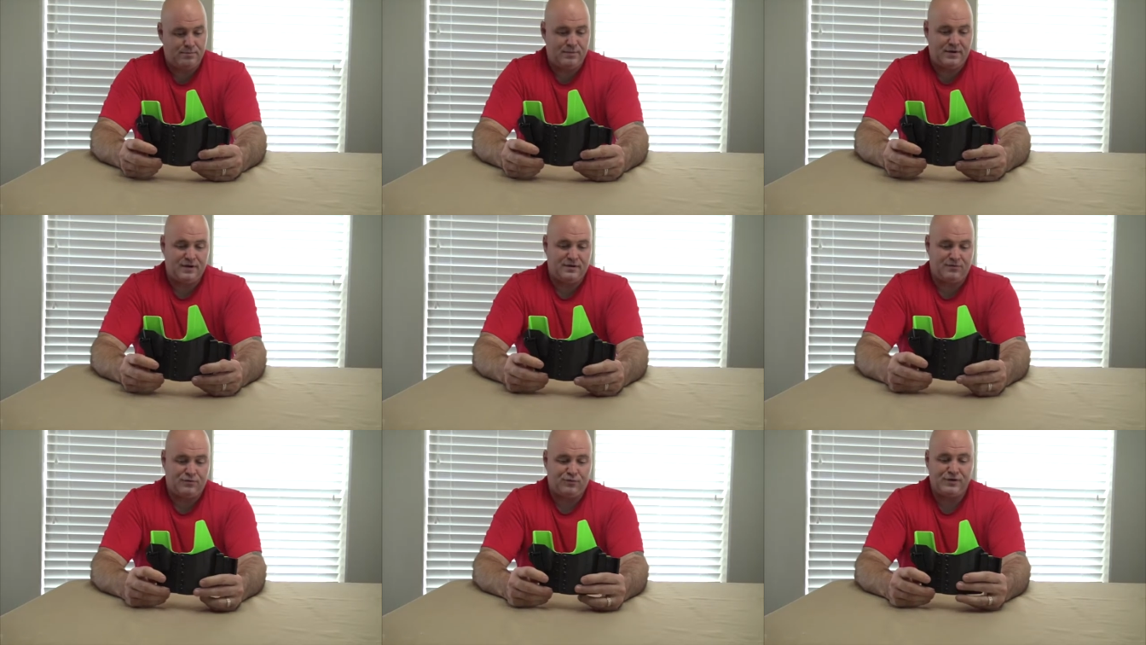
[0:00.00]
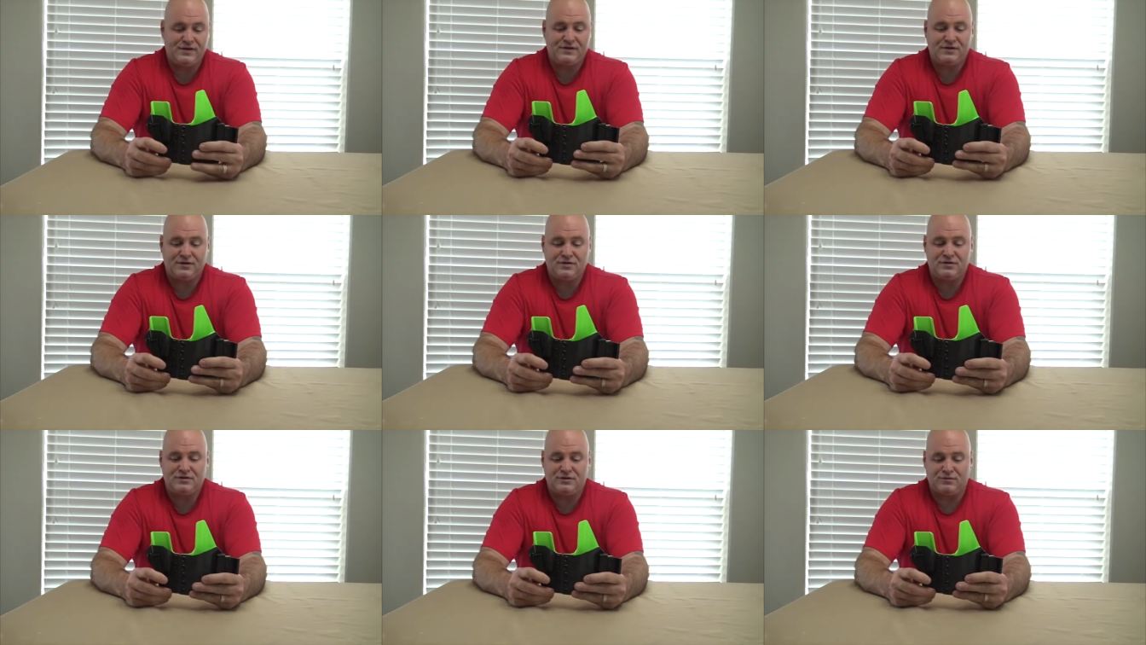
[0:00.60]
bit of
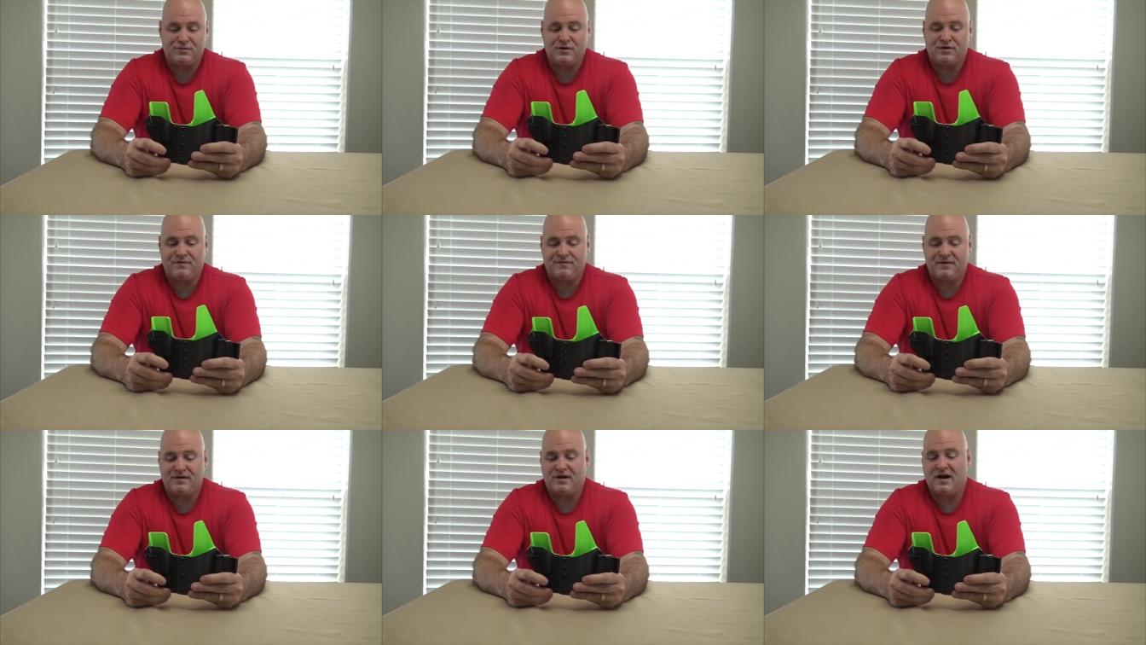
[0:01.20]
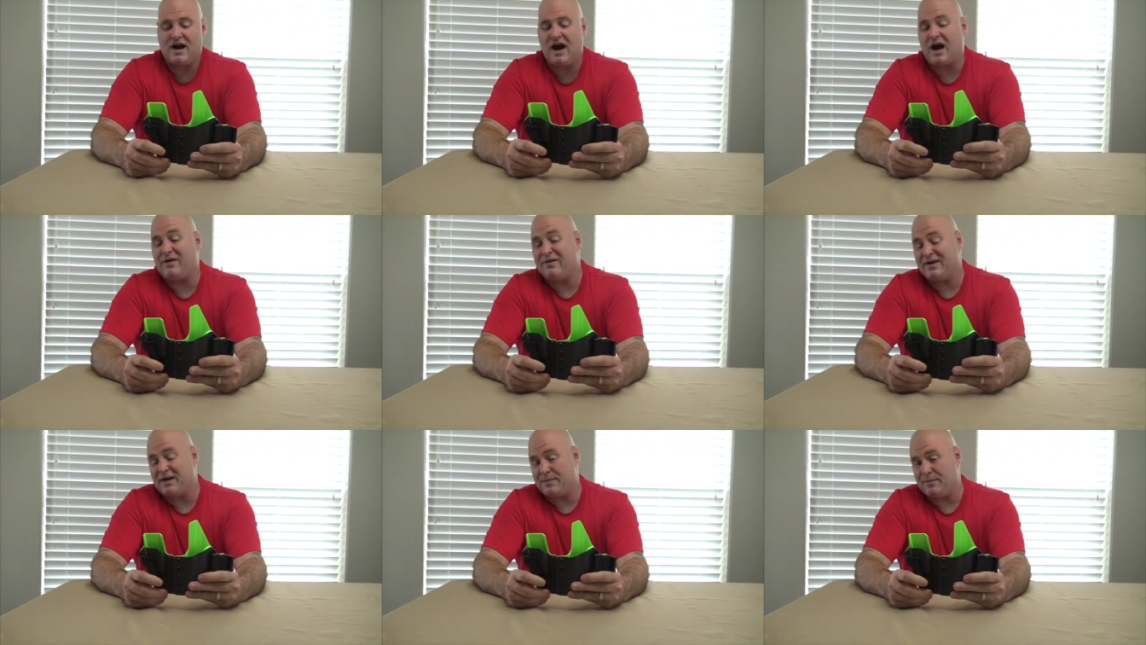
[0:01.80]
research and work to figure out
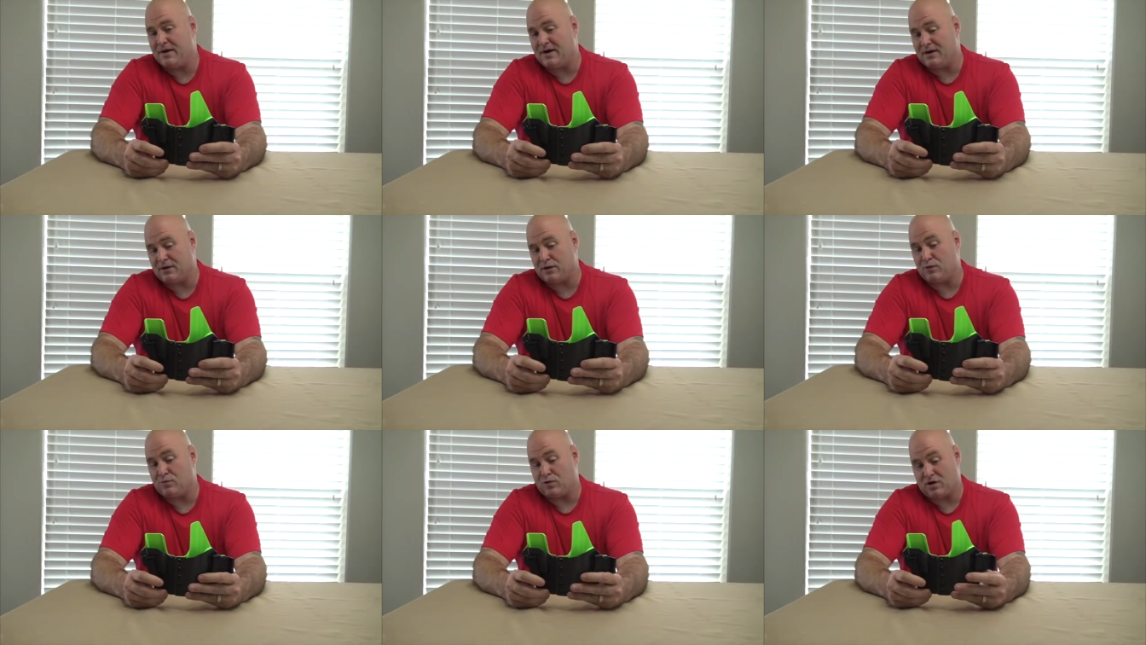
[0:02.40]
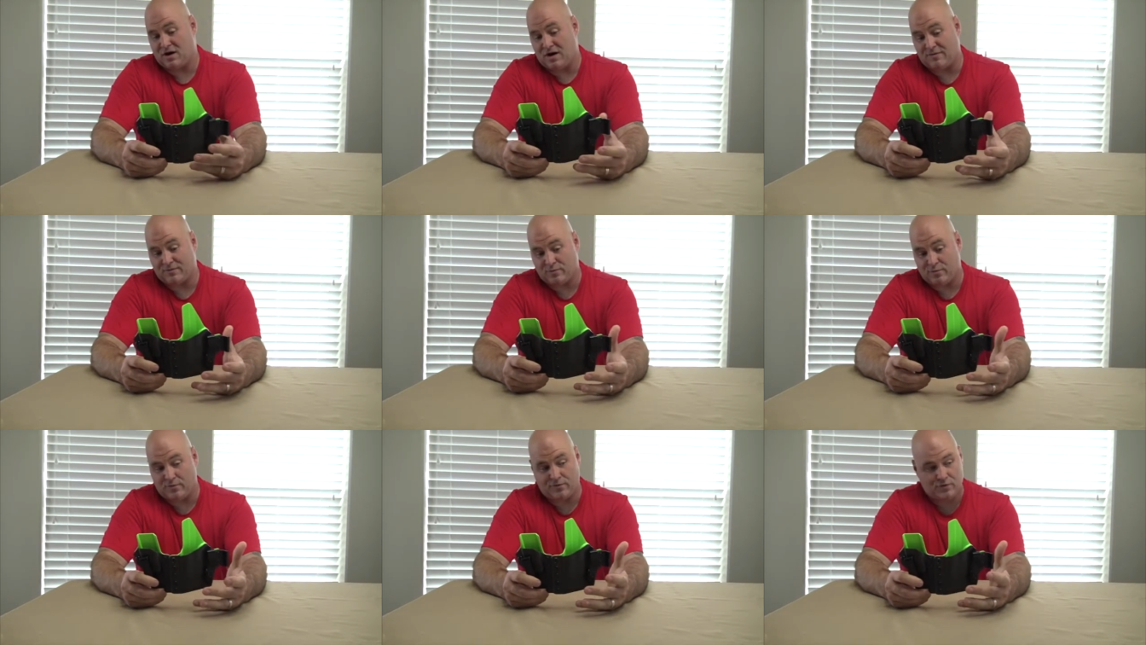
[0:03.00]
how I could make it a little more
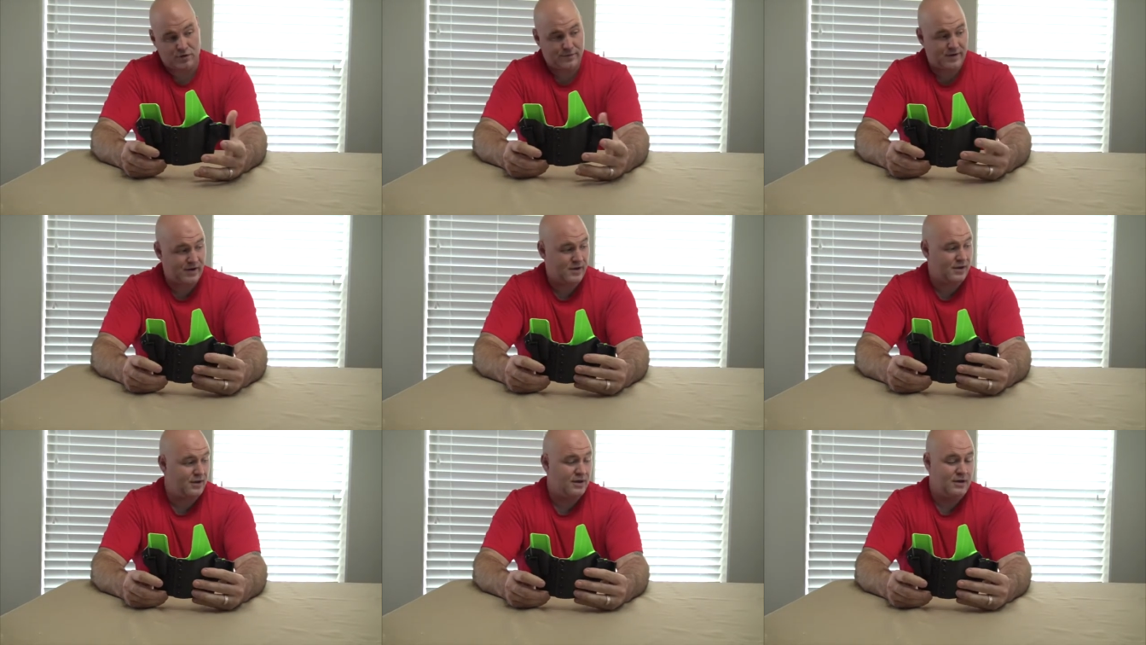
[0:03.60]
comfortable for me.